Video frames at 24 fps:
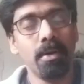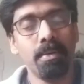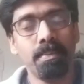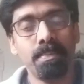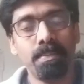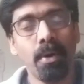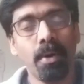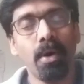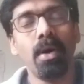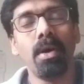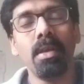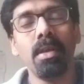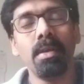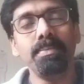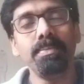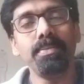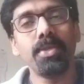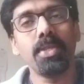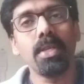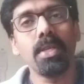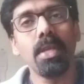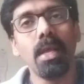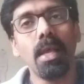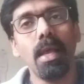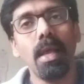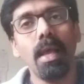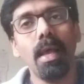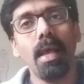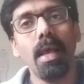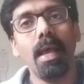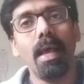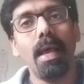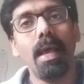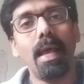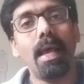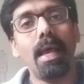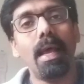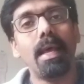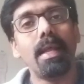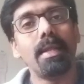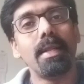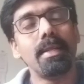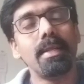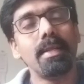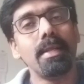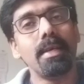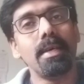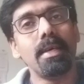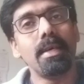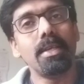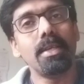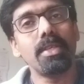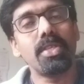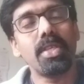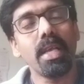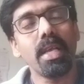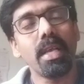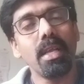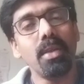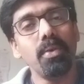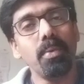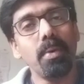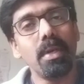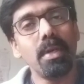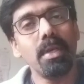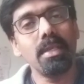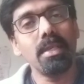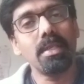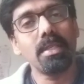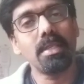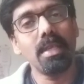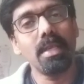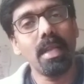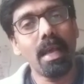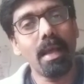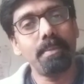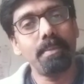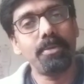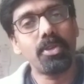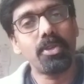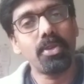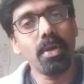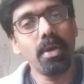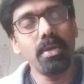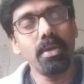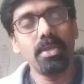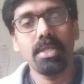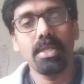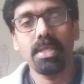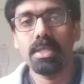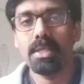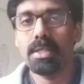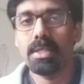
poems. And the second one is Snapshots.